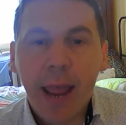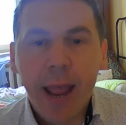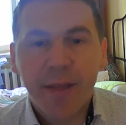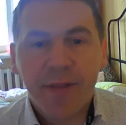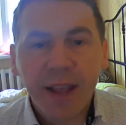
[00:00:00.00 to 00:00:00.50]

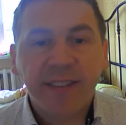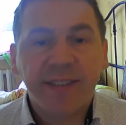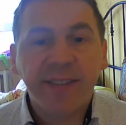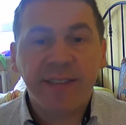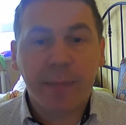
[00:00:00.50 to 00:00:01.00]
and they
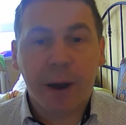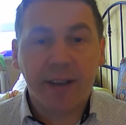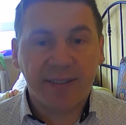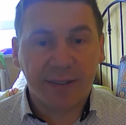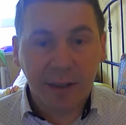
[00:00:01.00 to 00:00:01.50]

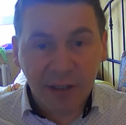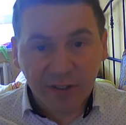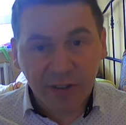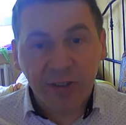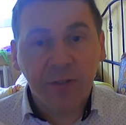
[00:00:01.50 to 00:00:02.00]
systemize
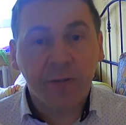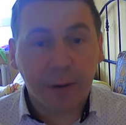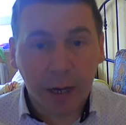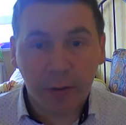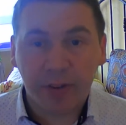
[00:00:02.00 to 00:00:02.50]
certain
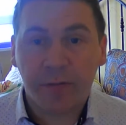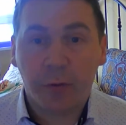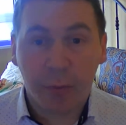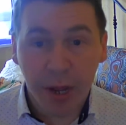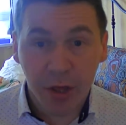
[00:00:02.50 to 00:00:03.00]
found
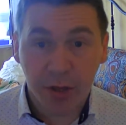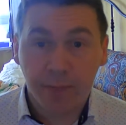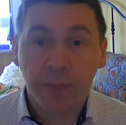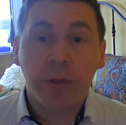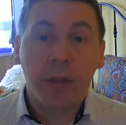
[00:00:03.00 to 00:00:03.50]

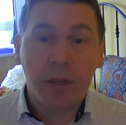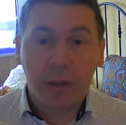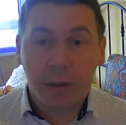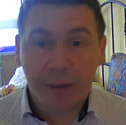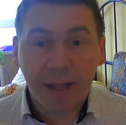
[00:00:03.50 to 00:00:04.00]
information
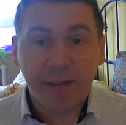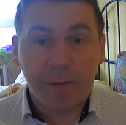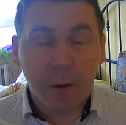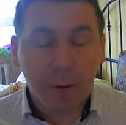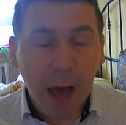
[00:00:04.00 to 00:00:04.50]
that
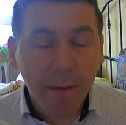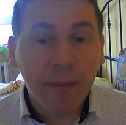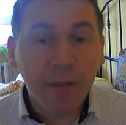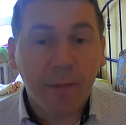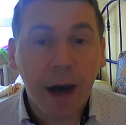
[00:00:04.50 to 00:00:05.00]
have
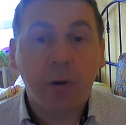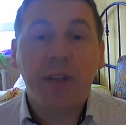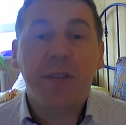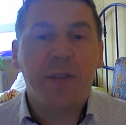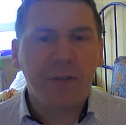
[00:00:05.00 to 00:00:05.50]
been found
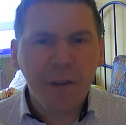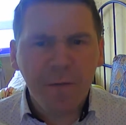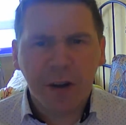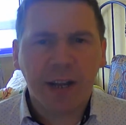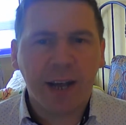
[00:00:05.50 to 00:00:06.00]
in
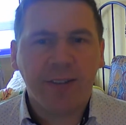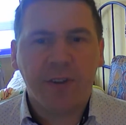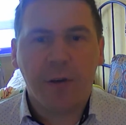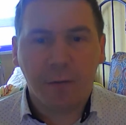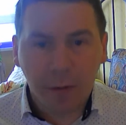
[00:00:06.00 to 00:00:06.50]
different kinds
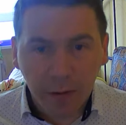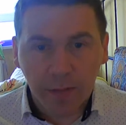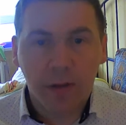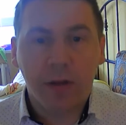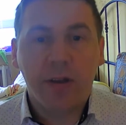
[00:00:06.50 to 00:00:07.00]
of
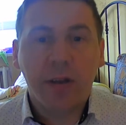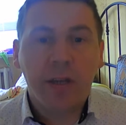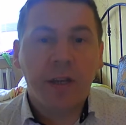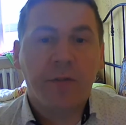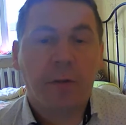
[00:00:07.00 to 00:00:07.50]

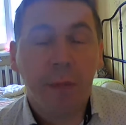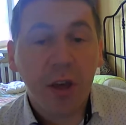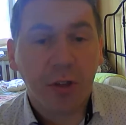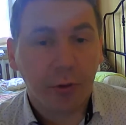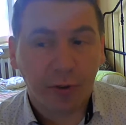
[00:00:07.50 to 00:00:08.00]

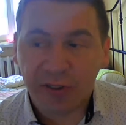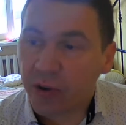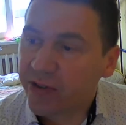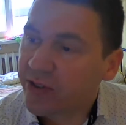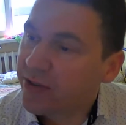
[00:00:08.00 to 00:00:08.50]
informational
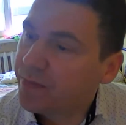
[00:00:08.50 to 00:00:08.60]
resources.